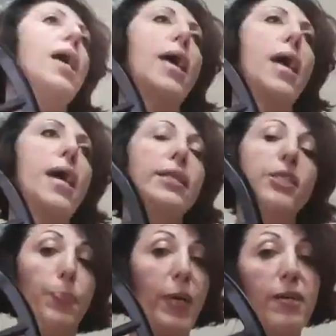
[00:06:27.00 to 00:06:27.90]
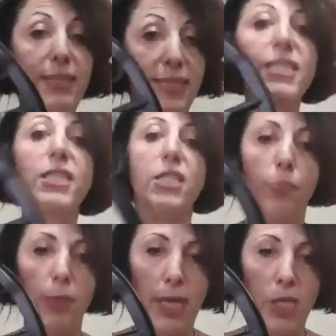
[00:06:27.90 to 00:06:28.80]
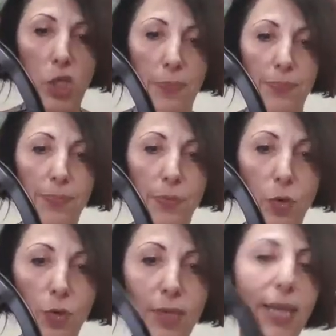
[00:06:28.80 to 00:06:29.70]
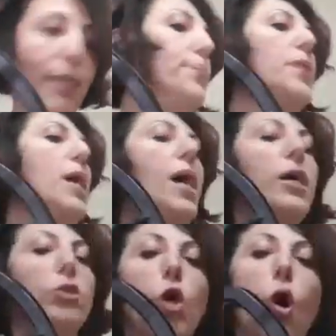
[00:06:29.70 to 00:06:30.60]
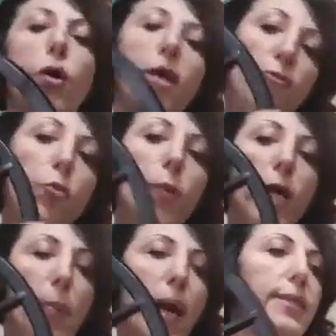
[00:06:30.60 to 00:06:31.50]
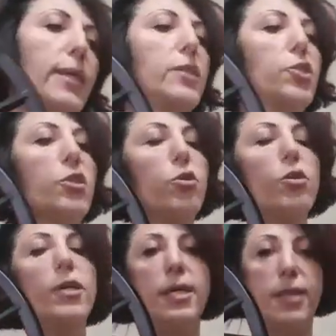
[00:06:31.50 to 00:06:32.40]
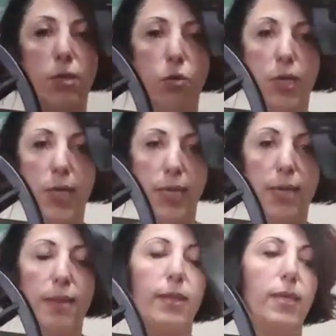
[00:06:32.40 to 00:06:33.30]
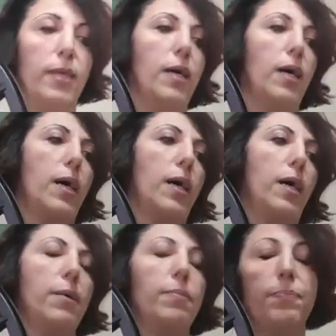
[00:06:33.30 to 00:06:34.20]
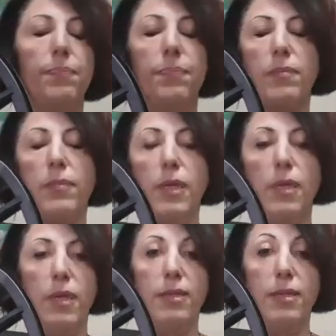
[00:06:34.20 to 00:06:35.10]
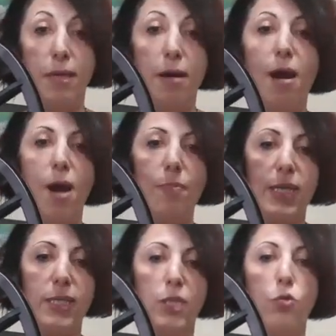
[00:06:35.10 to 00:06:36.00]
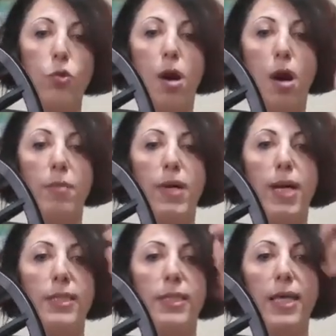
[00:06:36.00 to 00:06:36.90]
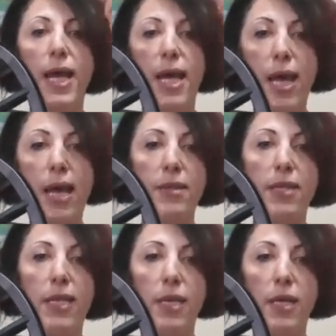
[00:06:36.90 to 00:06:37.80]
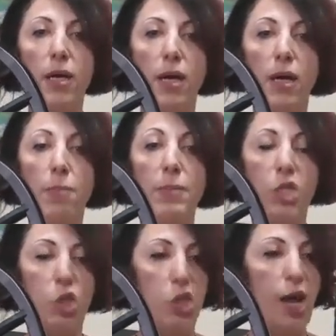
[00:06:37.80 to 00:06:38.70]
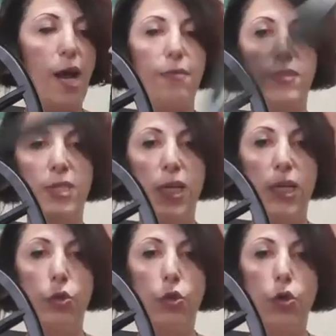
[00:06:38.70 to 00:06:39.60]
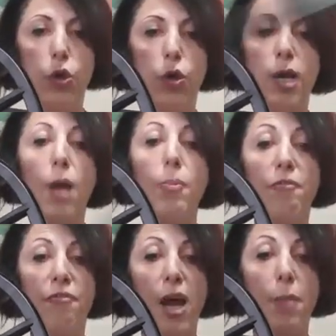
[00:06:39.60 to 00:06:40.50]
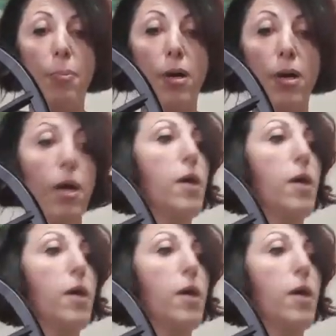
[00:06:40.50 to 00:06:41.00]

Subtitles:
and it's better at discrimination. Okay, so if you want to buy the LG30, then you're gonna get the armrest, the new armrest, and the mid shaft, carbon fiber